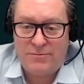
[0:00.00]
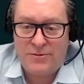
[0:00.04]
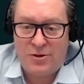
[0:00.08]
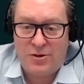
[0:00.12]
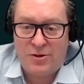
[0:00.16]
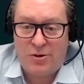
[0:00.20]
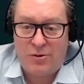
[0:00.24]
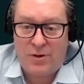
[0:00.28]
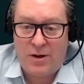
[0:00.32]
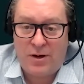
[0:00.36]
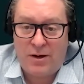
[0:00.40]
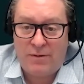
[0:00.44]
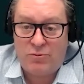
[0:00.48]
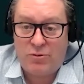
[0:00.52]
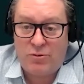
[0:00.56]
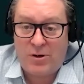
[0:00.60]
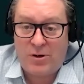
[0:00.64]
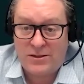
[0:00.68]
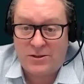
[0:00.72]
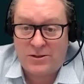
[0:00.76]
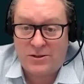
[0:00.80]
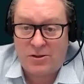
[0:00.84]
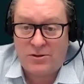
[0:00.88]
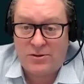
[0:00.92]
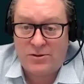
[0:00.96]
you know, have
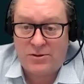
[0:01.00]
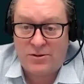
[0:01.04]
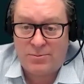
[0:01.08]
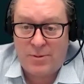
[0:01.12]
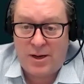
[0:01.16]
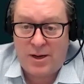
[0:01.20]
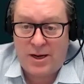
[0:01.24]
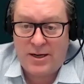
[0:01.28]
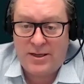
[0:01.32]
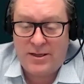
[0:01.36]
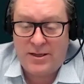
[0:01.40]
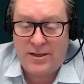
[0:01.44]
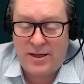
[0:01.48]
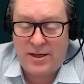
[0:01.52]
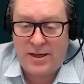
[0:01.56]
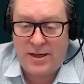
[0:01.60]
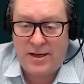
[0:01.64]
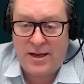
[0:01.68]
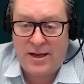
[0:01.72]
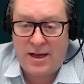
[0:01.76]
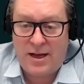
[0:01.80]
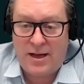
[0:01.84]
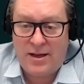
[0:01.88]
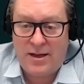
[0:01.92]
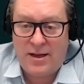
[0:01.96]
raised lots of money
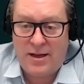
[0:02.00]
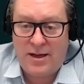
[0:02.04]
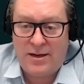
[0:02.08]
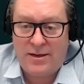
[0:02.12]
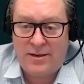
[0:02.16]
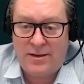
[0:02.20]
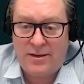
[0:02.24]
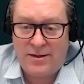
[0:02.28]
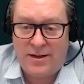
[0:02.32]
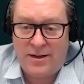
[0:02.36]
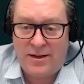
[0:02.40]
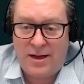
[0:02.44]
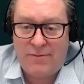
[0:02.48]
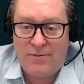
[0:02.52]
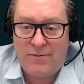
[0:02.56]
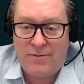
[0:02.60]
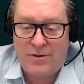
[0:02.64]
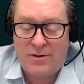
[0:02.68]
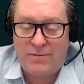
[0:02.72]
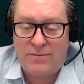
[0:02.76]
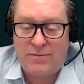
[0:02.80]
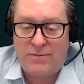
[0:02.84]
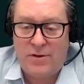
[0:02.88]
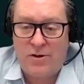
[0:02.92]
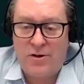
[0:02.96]
and
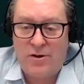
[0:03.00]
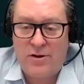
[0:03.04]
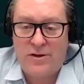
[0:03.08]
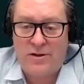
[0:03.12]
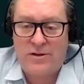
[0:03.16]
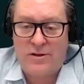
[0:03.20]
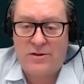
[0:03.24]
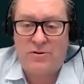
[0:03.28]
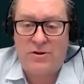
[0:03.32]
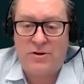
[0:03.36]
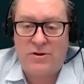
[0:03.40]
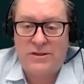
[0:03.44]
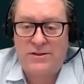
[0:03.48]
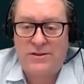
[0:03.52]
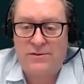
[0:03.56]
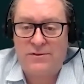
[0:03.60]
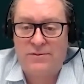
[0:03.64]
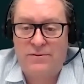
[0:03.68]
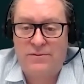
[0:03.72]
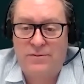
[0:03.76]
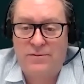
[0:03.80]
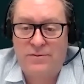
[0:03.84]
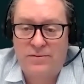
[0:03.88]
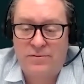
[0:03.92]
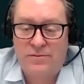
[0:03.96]
having a very
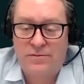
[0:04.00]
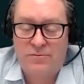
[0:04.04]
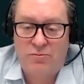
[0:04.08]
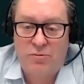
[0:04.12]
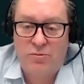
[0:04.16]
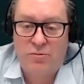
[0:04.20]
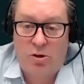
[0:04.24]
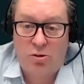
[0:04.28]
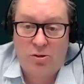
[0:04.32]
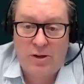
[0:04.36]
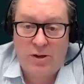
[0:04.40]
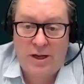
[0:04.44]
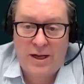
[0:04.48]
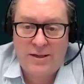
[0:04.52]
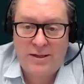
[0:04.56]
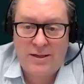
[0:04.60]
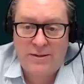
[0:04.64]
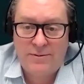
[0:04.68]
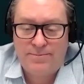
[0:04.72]
aggressive rollout.